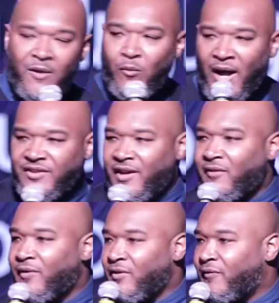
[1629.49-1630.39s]
Watch out
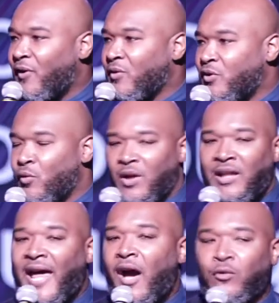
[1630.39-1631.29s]
for the folks who are
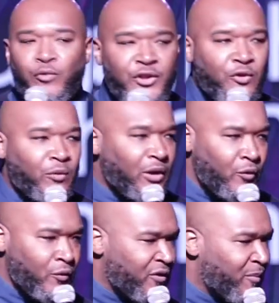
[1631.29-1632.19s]
loud when you
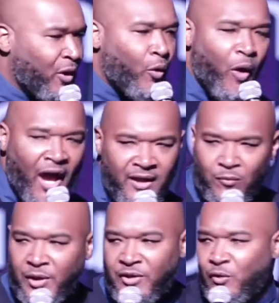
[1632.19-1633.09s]
lose, but quiet
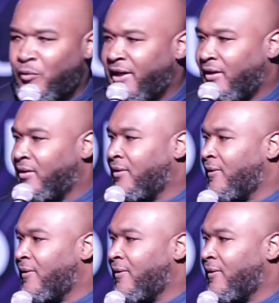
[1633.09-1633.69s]
when you win.